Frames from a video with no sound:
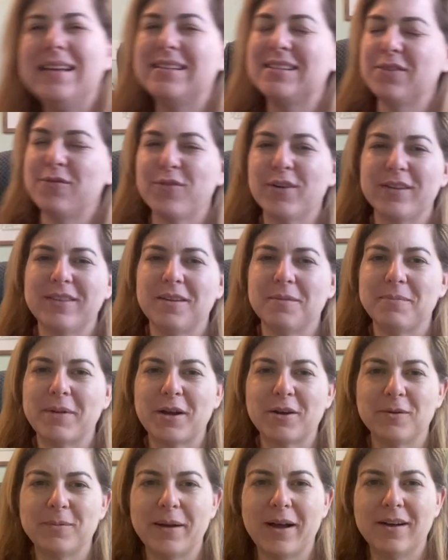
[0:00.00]
different than
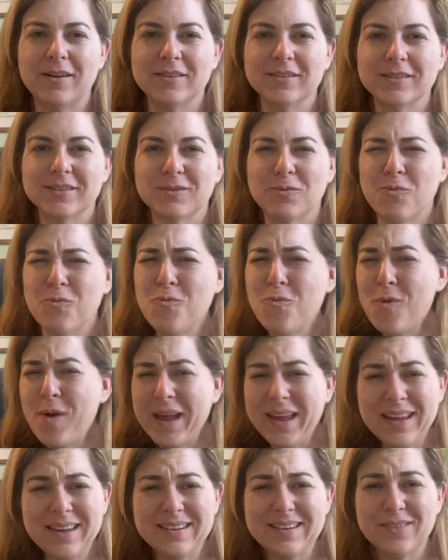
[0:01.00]
Petal Pals.
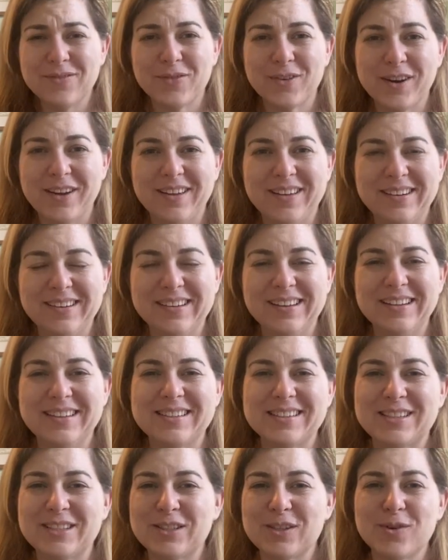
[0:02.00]
Way different.
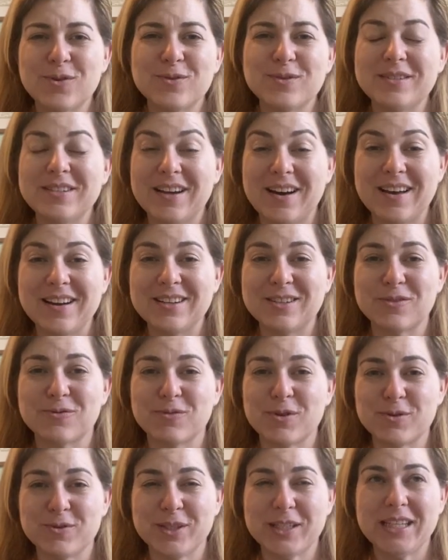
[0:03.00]
It's so not as
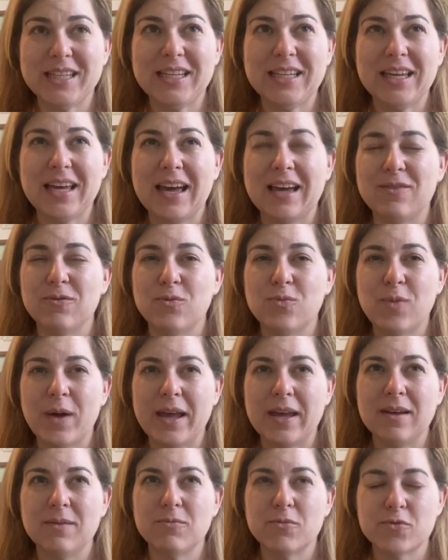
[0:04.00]
rosy and
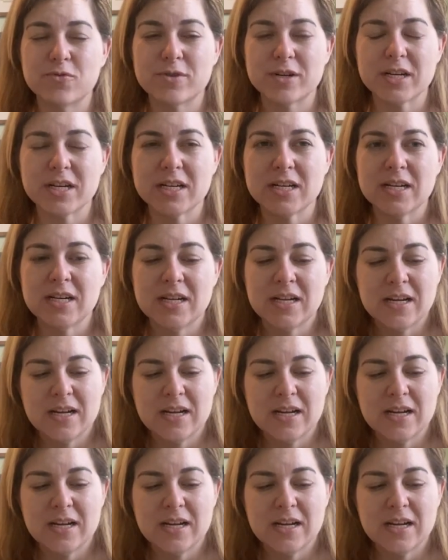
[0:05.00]
way more